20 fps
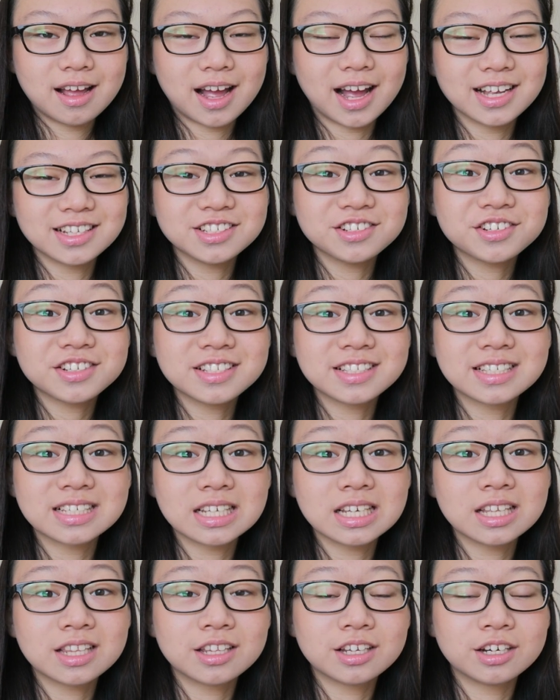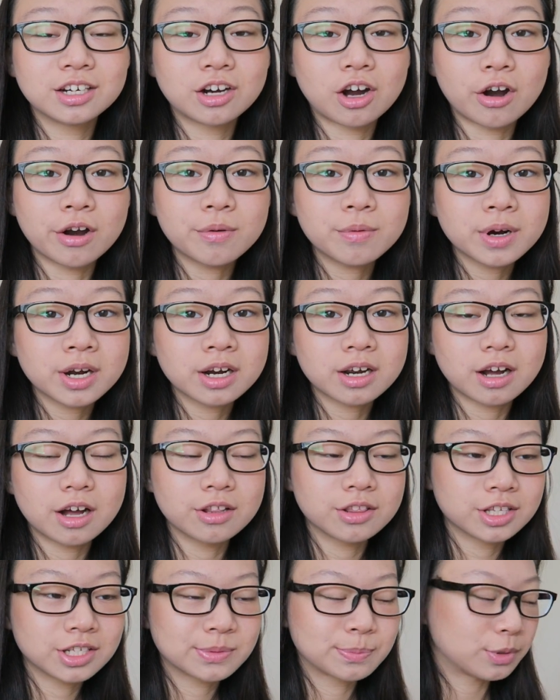As you can see, the artwork
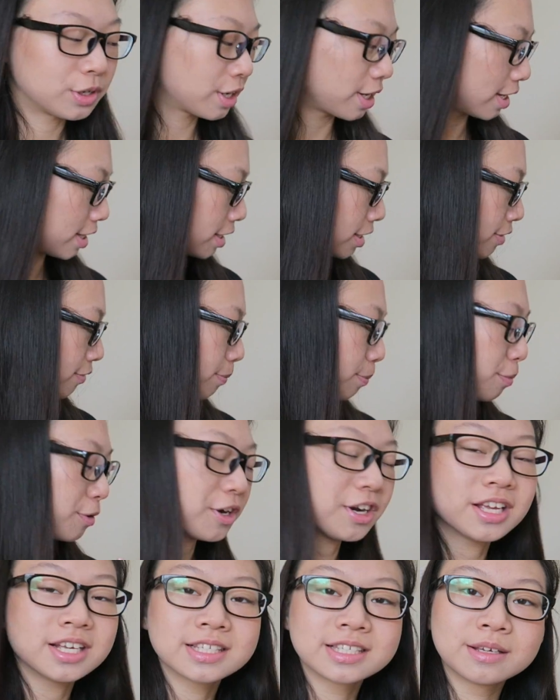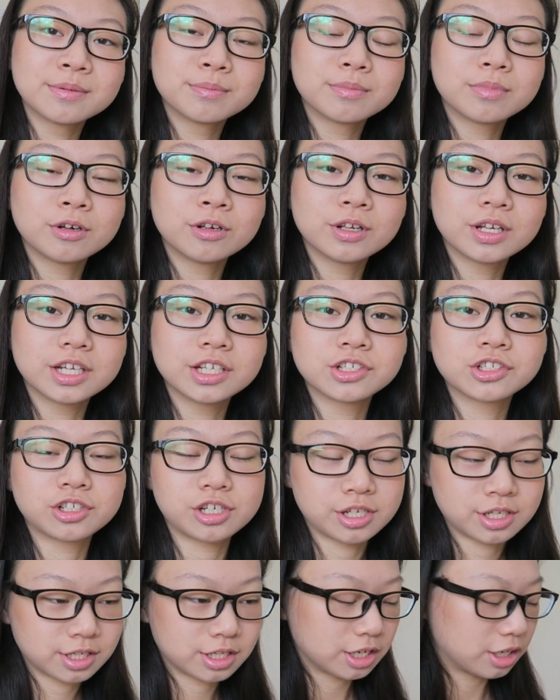on this book is pretty simple. It's
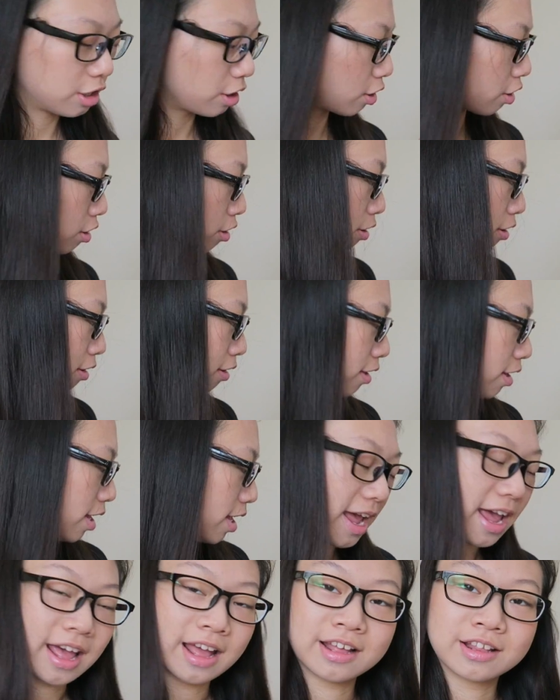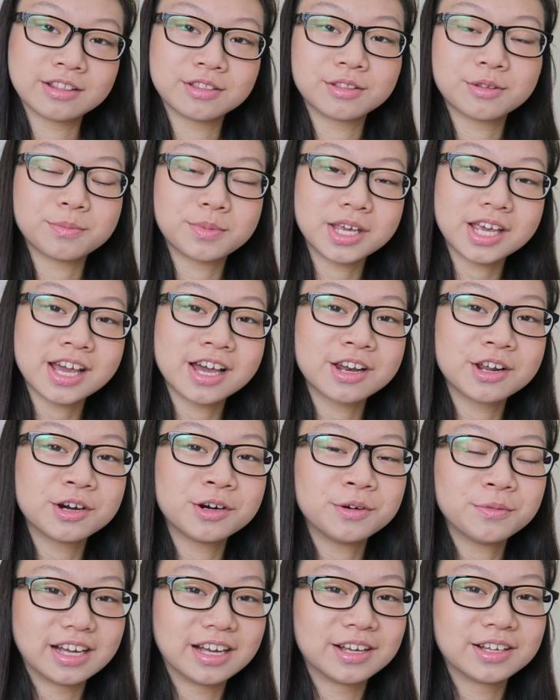just a girl and the
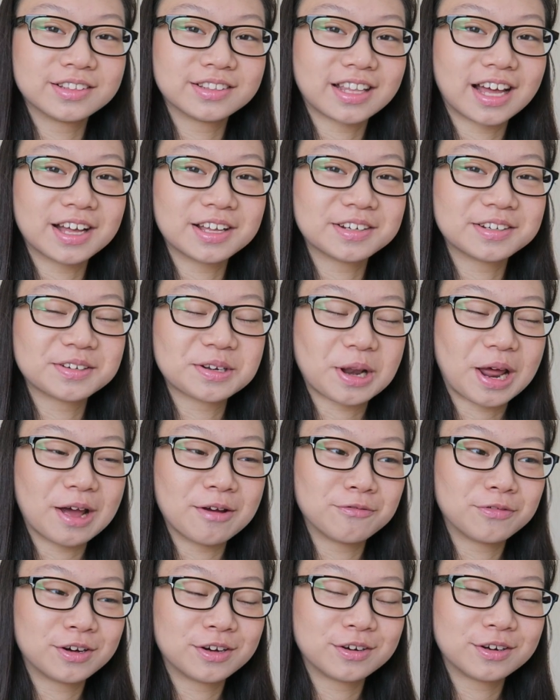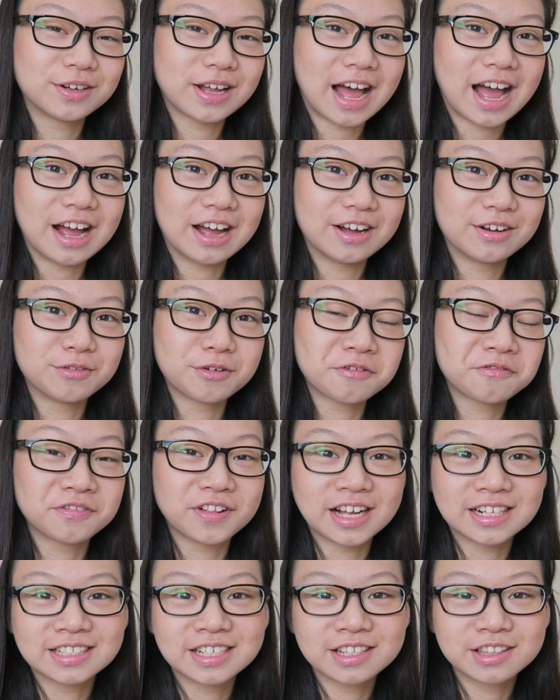piano, and that I felt
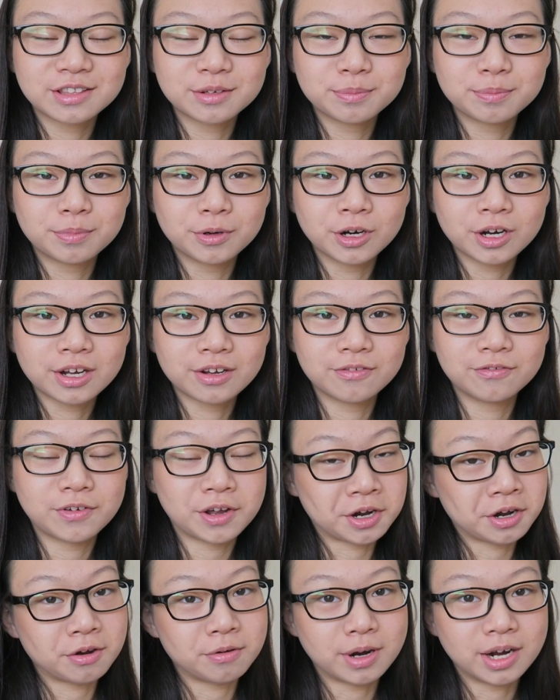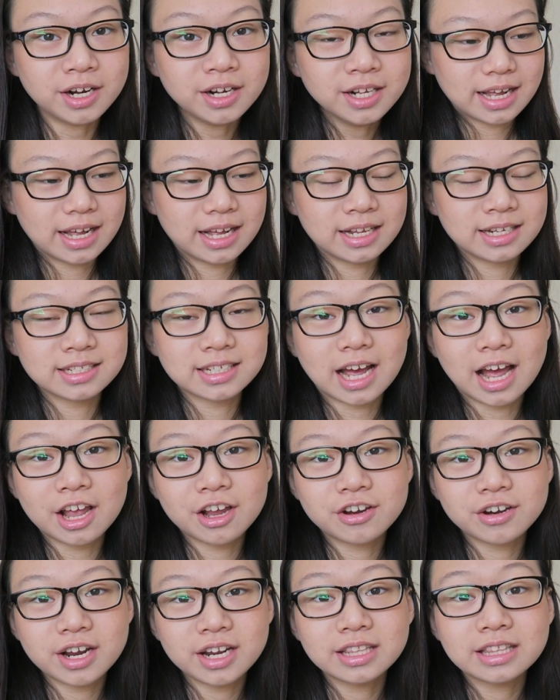reflected the book very well. And I
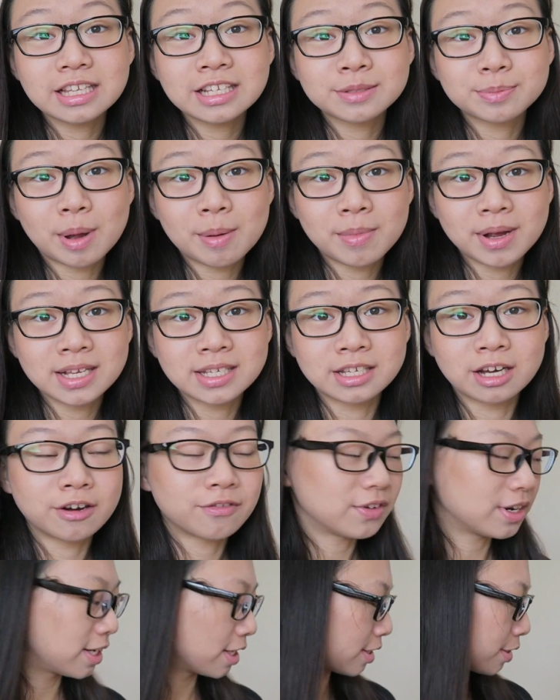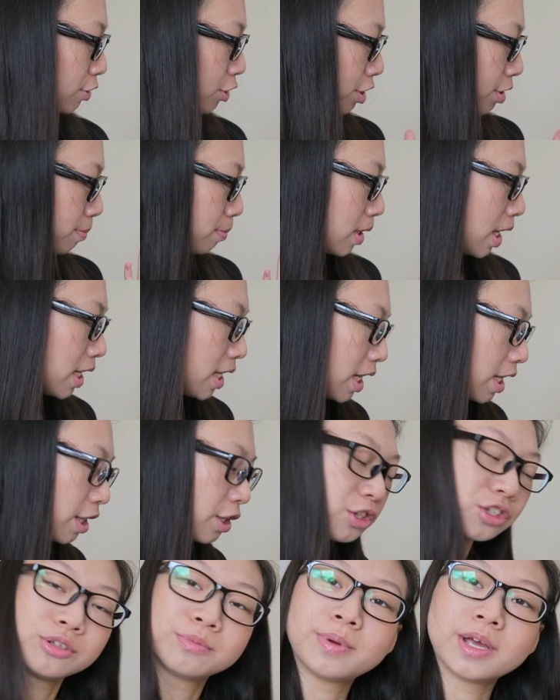created this by myself, and it's just blending the
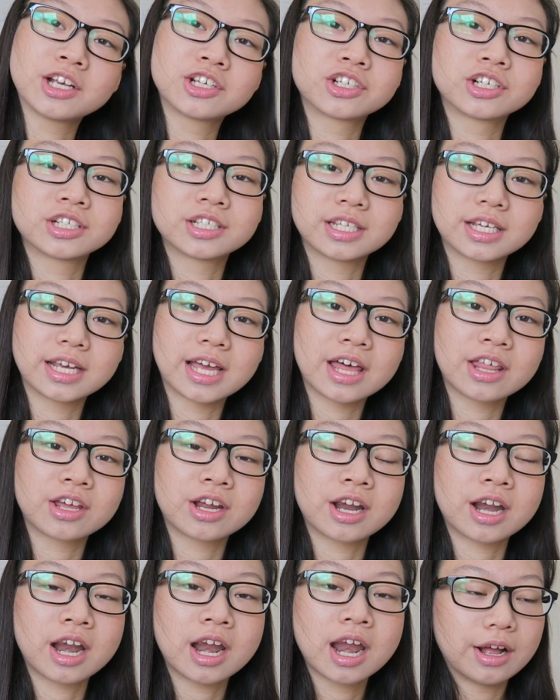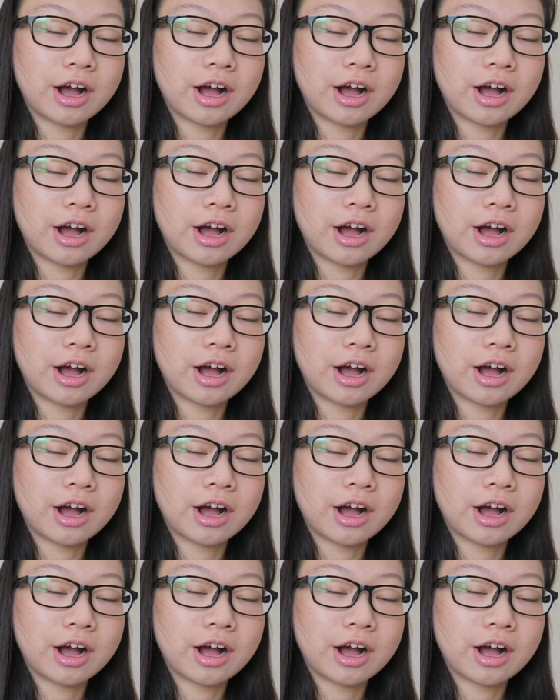two pictures together